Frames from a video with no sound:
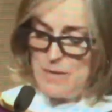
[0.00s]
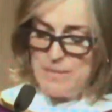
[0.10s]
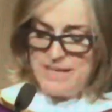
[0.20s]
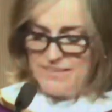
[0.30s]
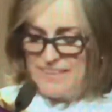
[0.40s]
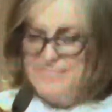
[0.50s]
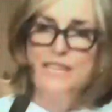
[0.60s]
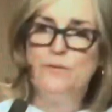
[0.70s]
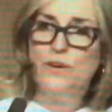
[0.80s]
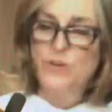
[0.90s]
Because I think
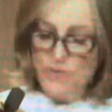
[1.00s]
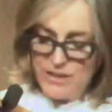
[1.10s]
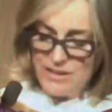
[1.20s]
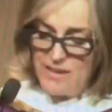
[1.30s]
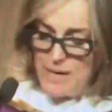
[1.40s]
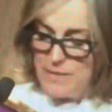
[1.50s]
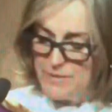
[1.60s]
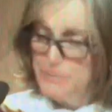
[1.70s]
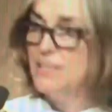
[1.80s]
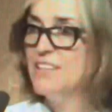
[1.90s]
if our current climate,
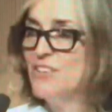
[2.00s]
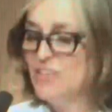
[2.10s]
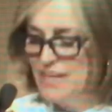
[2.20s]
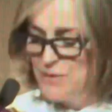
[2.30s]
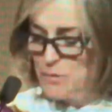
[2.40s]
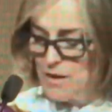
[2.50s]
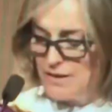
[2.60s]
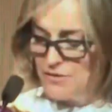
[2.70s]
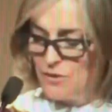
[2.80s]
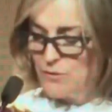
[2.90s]
political and
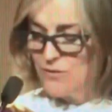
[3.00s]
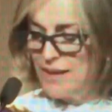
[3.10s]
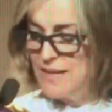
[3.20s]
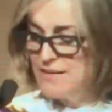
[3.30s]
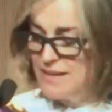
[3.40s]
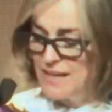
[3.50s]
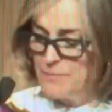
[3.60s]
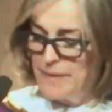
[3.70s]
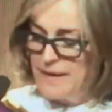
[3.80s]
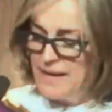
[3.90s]
otherwise, shows us anything,
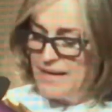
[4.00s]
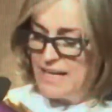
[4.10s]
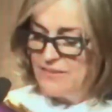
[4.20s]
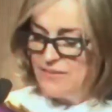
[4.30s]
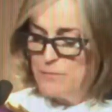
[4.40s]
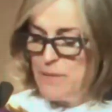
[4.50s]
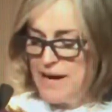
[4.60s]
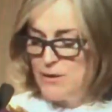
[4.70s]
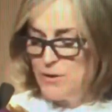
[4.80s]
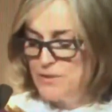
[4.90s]
it's that
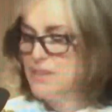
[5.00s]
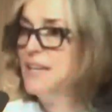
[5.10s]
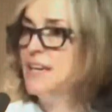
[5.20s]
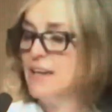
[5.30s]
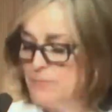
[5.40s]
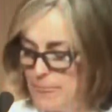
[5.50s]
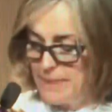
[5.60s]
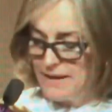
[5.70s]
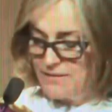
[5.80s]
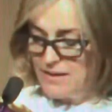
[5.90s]
binary thinking
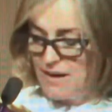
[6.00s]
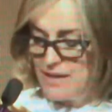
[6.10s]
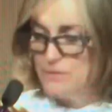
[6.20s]
is a kind